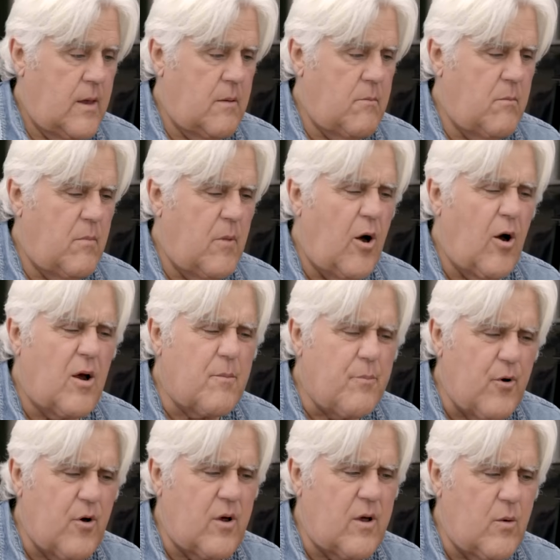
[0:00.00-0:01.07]
And Mark
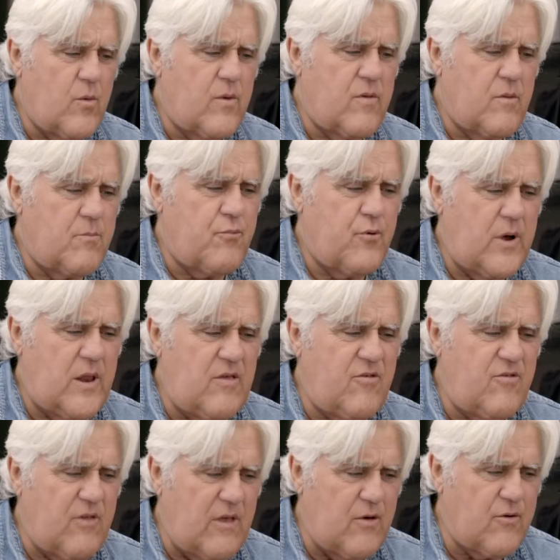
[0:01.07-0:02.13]
Burkett was a pretty
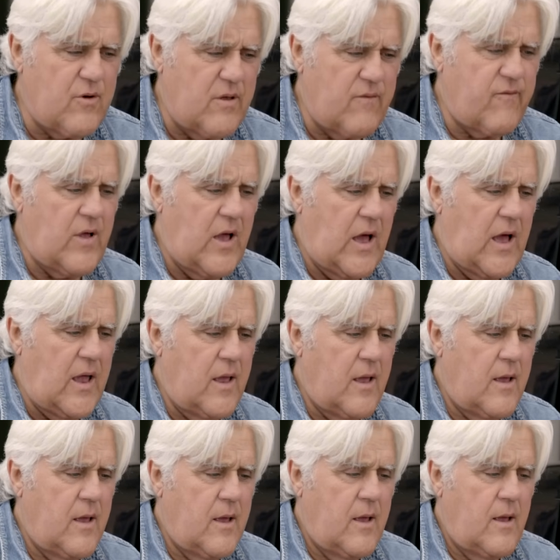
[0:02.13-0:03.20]
secretive guy.
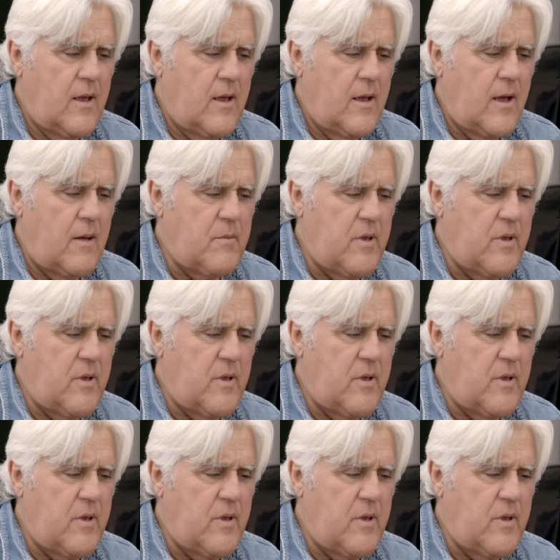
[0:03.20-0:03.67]
I